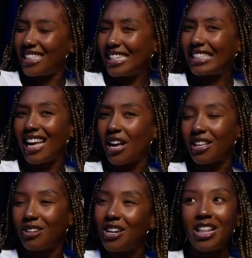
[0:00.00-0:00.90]
And it's like,
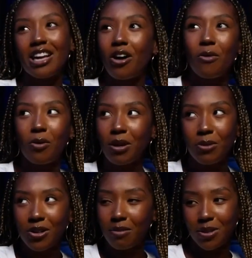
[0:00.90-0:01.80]
like, oh, well, we
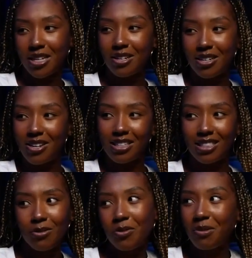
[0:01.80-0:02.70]
broke up a year ago. And
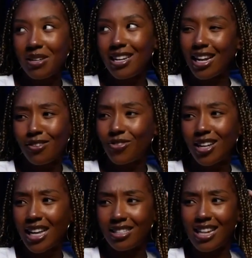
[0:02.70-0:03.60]
it's like, well, we've been dating for
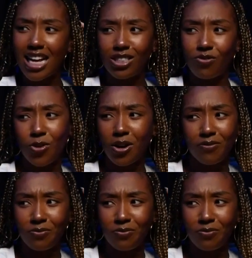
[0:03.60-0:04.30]
like the last 4.